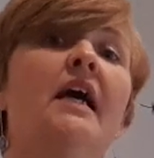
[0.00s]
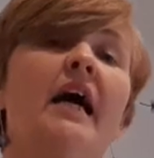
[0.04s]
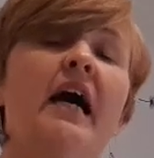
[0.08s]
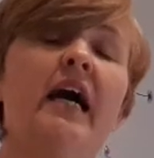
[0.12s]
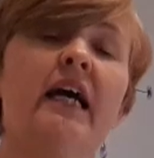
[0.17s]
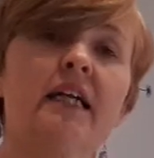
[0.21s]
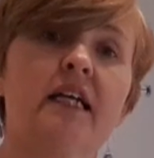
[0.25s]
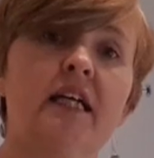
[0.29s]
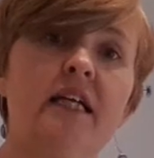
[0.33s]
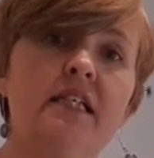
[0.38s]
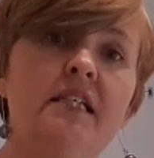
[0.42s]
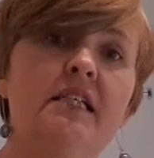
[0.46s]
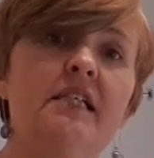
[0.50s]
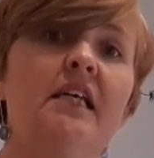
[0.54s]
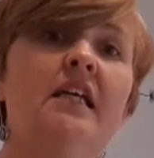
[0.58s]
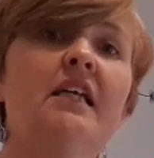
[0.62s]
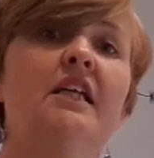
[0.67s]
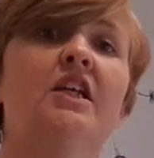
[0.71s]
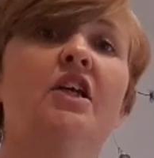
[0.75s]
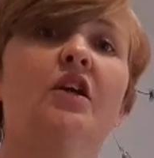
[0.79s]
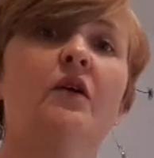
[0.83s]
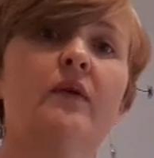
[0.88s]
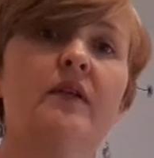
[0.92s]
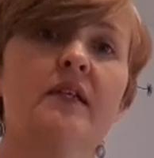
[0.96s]
and
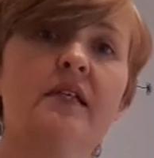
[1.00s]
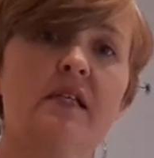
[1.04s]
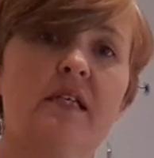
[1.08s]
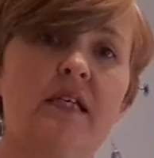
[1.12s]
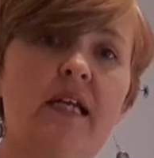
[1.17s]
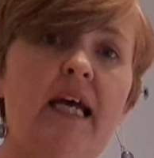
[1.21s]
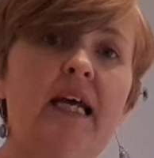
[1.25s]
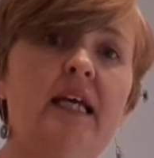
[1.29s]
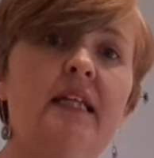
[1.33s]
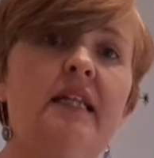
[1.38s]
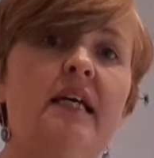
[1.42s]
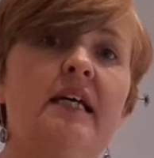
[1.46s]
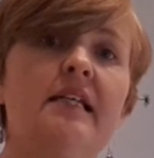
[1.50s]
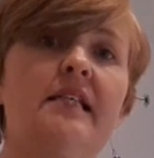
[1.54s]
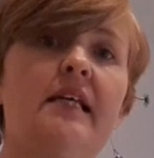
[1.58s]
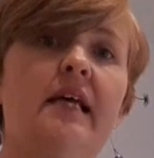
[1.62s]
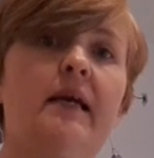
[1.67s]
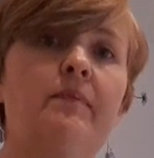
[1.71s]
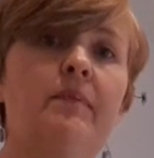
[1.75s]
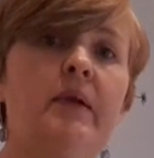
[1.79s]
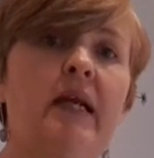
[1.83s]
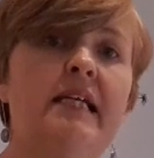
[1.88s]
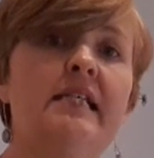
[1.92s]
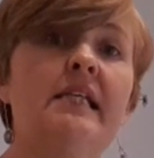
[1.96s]
continue and stay in that
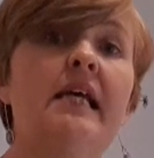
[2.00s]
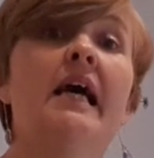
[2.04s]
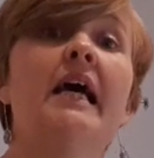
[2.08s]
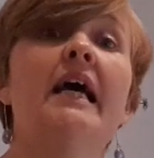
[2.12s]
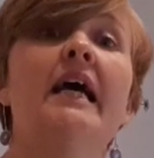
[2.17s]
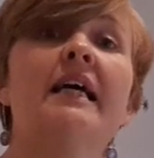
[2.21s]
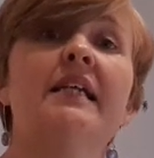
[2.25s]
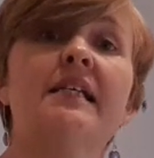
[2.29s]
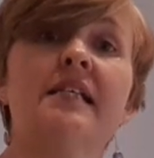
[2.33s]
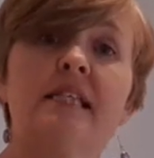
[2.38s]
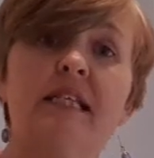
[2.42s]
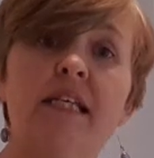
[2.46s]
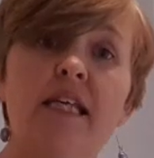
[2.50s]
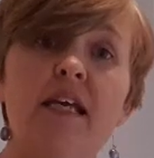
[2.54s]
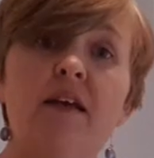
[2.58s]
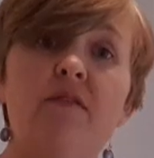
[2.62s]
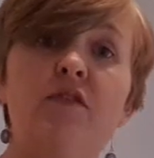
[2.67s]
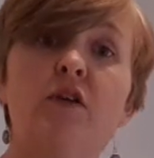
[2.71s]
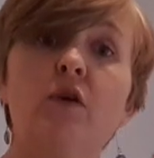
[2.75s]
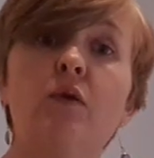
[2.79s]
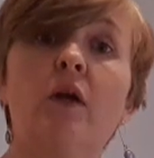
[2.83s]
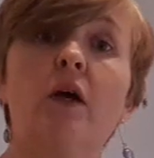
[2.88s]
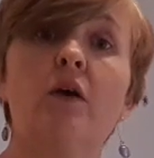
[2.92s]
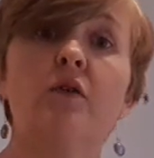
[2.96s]
same place and see
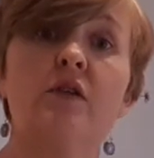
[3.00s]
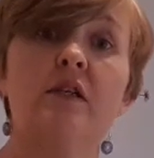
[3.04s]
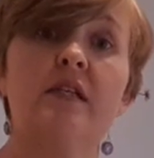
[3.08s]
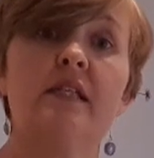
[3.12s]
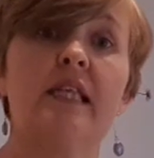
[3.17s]
if you notice